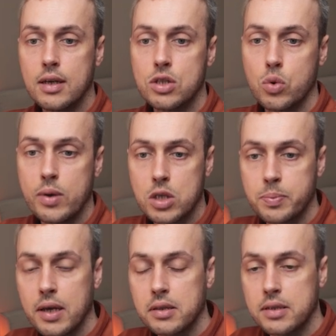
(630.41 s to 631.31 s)
So we
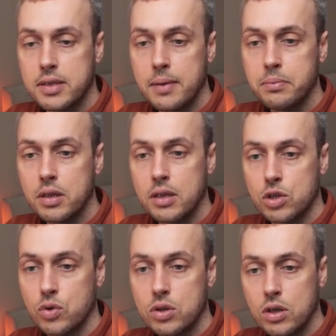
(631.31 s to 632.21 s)
expect the template
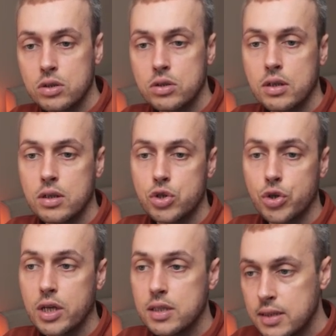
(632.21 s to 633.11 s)
that's returned
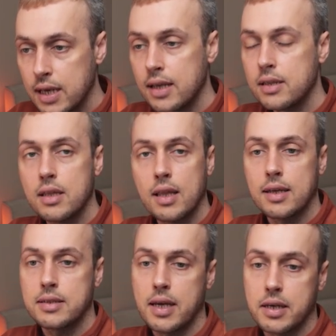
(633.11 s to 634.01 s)
to contain
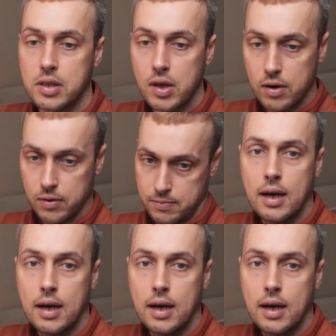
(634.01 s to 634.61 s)
that text here.